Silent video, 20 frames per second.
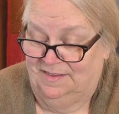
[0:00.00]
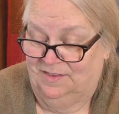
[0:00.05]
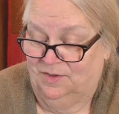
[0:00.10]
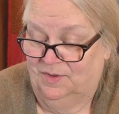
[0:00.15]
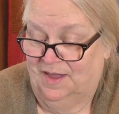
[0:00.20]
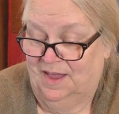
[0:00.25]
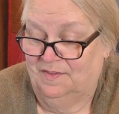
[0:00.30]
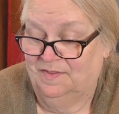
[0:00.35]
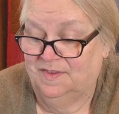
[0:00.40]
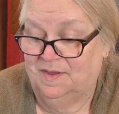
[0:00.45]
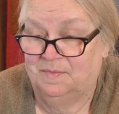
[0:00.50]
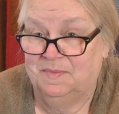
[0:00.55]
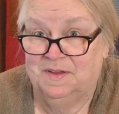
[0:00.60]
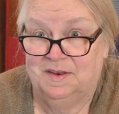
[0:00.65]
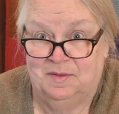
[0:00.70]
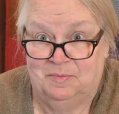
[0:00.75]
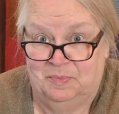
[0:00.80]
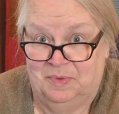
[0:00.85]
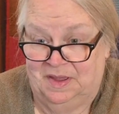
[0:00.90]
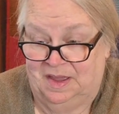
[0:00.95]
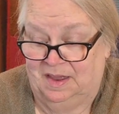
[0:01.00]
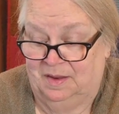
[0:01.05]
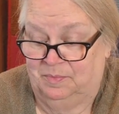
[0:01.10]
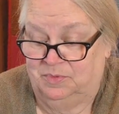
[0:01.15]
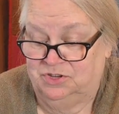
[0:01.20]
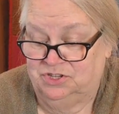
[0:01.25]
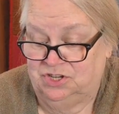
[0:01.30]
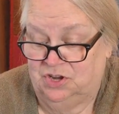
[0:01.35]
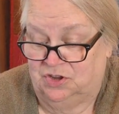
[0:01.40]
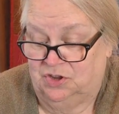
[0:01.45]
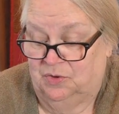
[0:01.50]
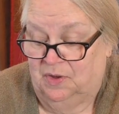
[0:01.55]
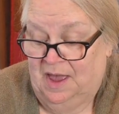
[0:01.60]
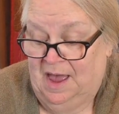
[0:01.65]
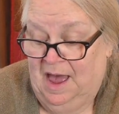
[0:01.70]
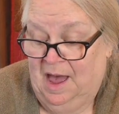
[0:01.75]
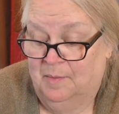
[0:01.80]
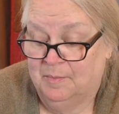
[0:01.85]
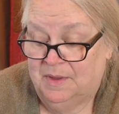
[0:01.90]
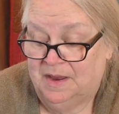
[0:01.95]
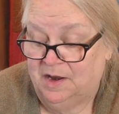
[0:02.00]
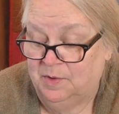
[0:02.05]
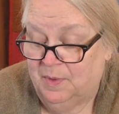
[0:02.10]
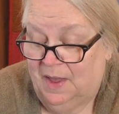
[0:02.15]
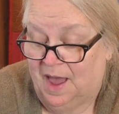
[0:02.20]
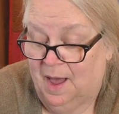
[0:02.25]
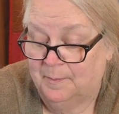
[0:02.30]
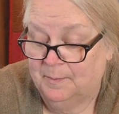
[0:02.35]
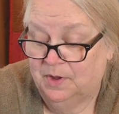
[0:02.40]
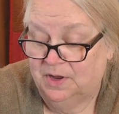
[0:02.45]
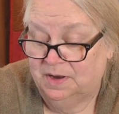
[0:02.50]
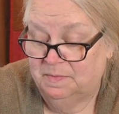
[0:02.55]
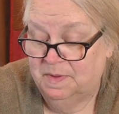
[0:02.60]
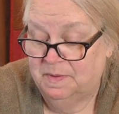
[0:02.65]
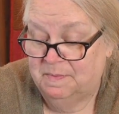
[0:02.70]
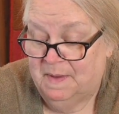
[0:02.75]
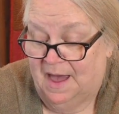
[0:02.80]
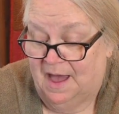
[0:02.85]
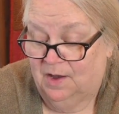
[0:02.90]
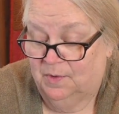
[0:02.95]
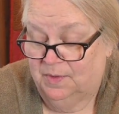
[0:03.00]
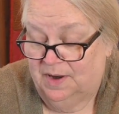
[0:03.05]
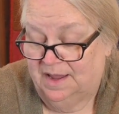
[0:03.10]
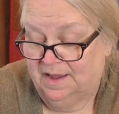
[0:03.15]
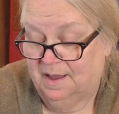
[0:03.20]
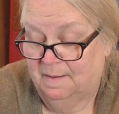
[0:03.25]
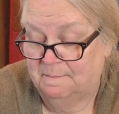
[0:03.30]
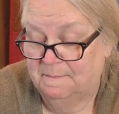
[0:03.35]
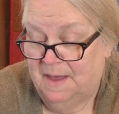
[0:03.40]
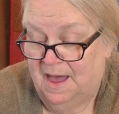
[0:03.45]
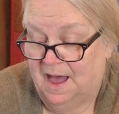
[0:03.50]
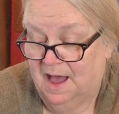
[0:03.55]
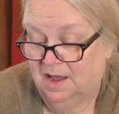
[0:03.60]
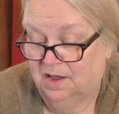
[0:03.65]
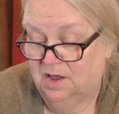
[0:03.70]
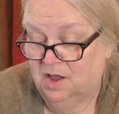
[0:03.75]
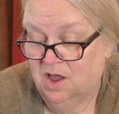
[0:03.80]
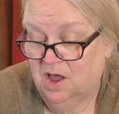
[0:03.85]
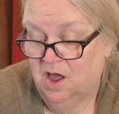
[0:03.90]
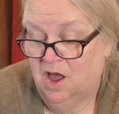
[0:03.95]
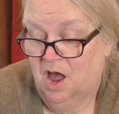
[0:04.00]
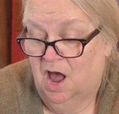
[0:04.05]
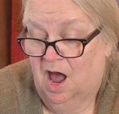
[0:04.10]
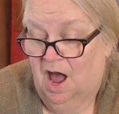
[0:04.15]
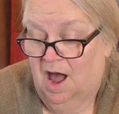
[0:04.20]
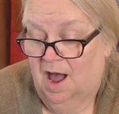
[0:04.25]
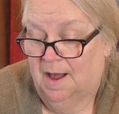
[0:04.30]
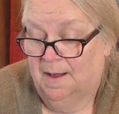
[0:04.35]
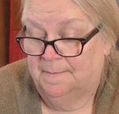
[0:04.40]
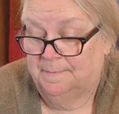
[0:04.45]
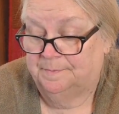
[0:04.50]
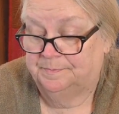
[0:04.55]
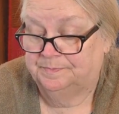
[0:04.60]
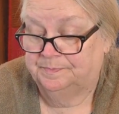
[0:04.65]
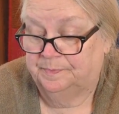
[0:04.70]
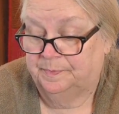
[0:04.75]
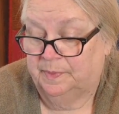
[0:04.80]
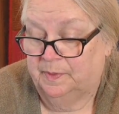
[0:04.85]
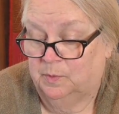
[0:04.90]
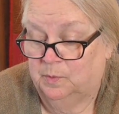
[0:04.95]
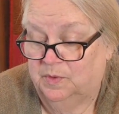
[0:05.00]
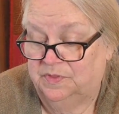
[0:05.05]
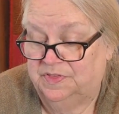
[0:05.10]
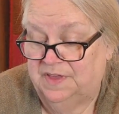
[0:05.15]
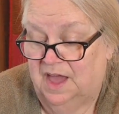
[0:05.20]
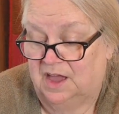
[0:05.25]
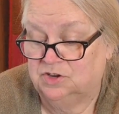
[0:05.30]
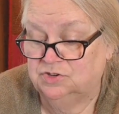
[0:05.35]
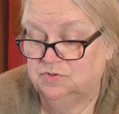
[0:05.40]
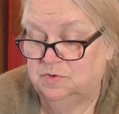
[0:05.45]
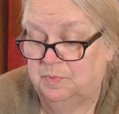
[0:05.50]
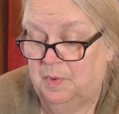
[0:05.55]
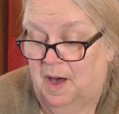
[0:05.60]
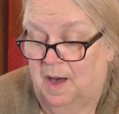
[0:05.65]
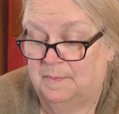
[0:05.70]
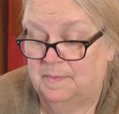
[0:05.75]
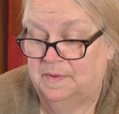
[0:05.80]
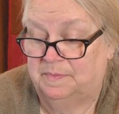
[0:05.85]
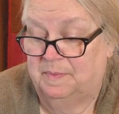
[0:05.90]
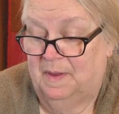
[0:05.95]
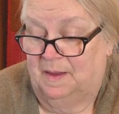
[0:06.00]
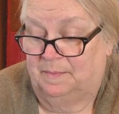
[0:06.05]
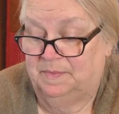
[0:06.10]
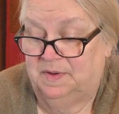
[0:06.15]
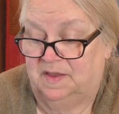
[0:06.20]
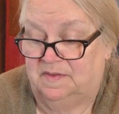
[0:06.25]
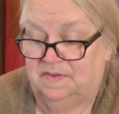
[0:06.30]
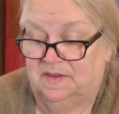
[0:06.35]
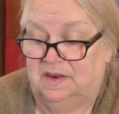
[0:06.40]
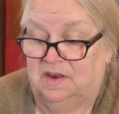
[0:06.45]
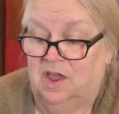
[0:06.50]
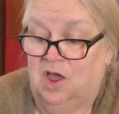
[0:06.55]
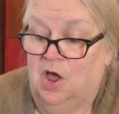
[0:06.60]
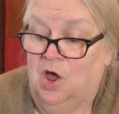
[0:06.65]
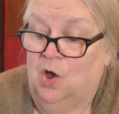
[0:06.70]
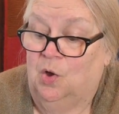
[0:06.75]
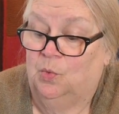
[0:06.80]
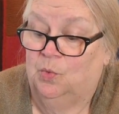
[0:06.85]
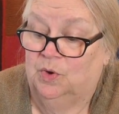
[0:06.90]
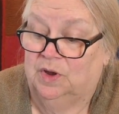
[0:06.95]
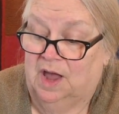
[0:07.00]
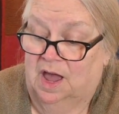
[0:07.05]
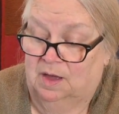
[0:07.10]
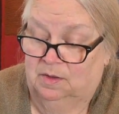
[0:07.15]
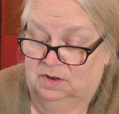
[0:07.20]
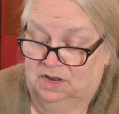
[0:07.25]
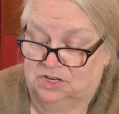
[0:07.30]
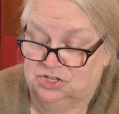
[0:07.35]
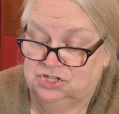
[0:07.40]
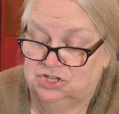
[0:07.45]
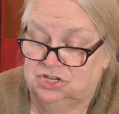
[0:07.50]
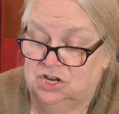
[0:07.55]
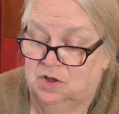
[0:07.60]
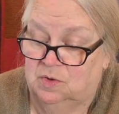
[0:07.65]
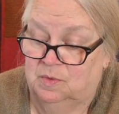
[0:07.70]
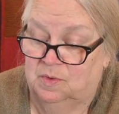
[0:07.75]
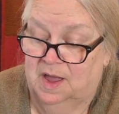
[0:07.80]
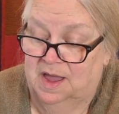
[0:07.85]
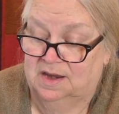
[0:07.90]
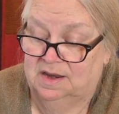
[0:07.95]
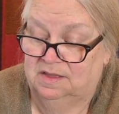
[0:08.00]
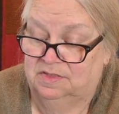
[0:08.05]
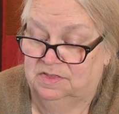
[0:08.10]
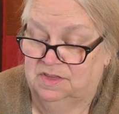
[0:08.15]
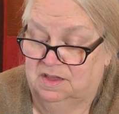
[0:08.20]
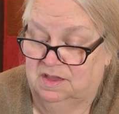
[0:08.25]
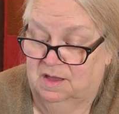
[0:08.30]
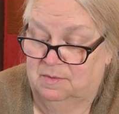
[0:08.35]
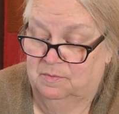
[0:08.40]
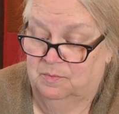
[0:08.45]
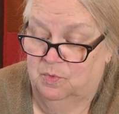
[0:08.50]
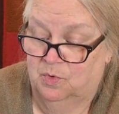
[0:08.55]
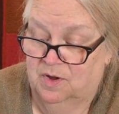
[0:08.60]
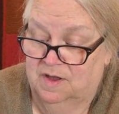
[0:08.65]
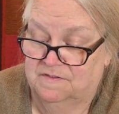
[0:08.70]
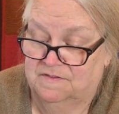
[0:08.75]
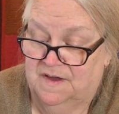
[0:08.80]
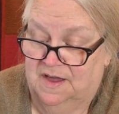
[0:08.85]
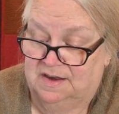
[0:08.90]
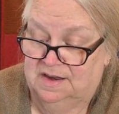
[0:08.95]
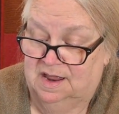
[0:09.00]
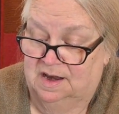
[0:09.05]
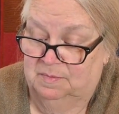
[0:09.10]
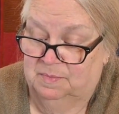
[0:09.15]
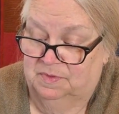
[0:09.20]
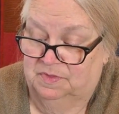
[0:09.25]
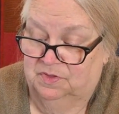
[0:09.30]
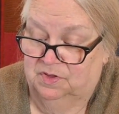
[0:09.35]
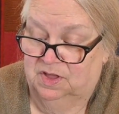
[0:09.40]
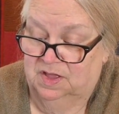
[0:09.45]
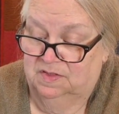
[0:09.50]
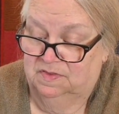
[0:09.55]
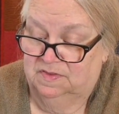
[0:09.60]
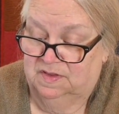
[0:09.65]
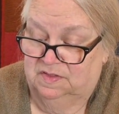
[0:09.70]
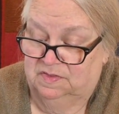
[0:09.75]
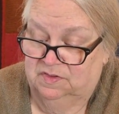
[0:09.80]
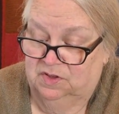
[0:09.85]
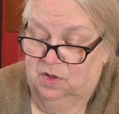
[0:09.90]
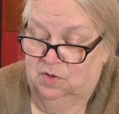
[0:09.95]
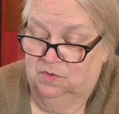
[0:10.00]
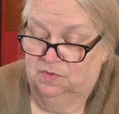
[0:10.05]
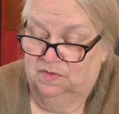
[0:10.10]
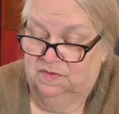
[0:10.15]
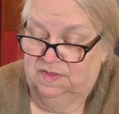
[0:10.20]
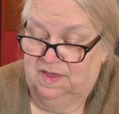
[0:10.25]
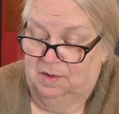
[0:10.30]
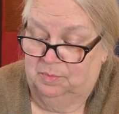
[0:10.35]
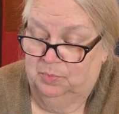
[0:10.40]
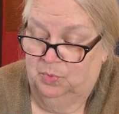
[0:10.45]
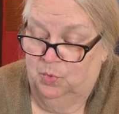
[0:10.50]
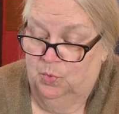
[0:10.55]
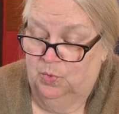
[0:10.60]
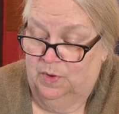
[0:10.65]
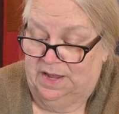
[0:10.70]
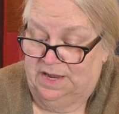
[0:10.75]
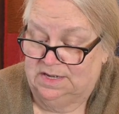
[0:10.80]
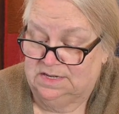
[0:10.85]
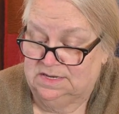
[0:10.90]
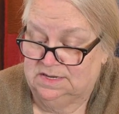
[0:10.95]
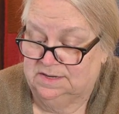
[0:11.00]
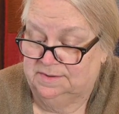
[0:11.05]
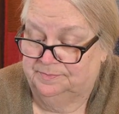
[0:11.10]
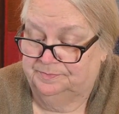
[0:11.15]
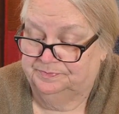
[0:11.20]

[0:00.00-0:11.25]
So I have something to pick up and show you. But anyway, I'm going to be back. When I come back with the actual poppet baptizing, I'll let you know anything more I found out about the incense cones at that point.